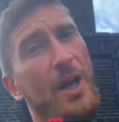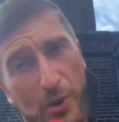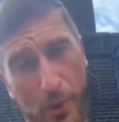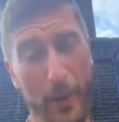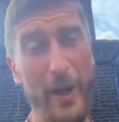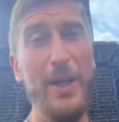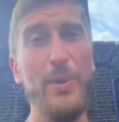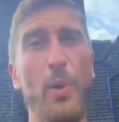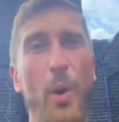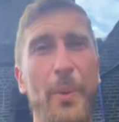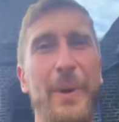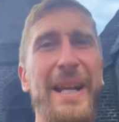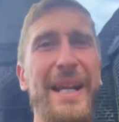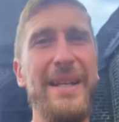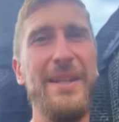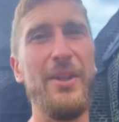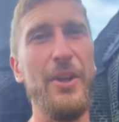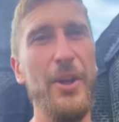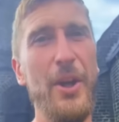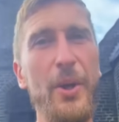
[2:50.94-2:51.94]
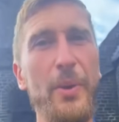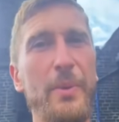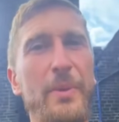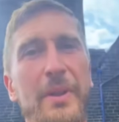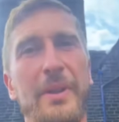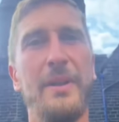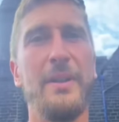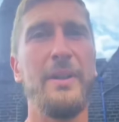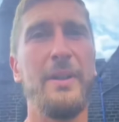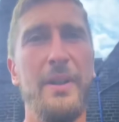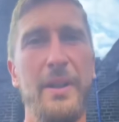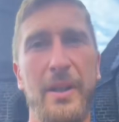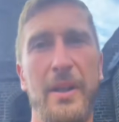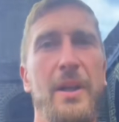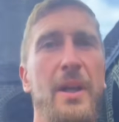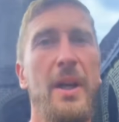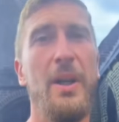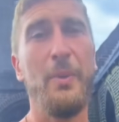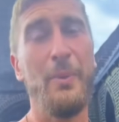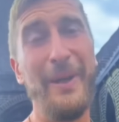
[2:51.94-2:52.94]
So here's what we need to do.
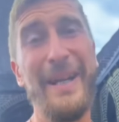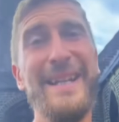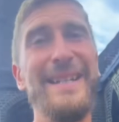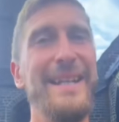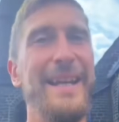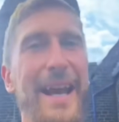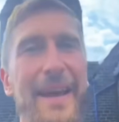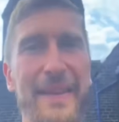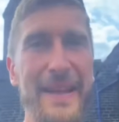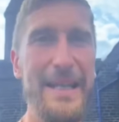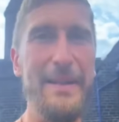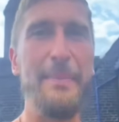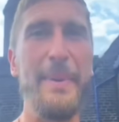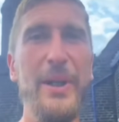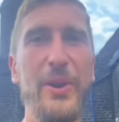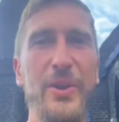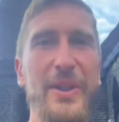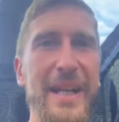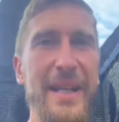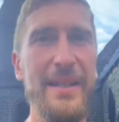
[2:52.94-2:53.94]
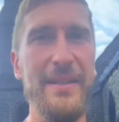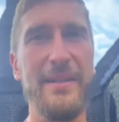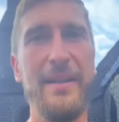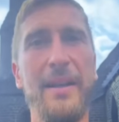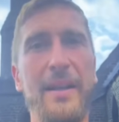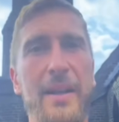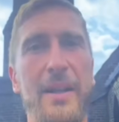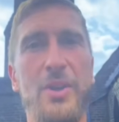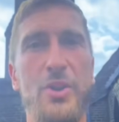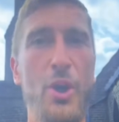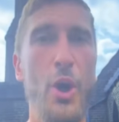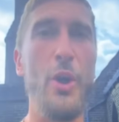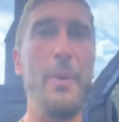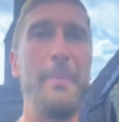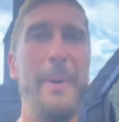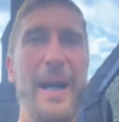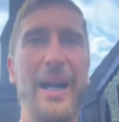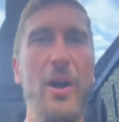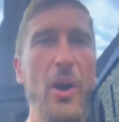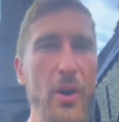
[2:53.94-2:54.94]
We need to get these buildings turned
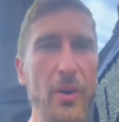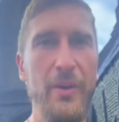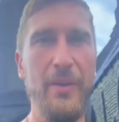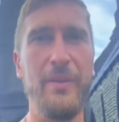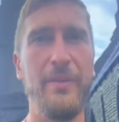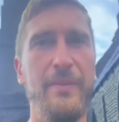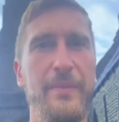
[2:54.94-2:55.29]
back on.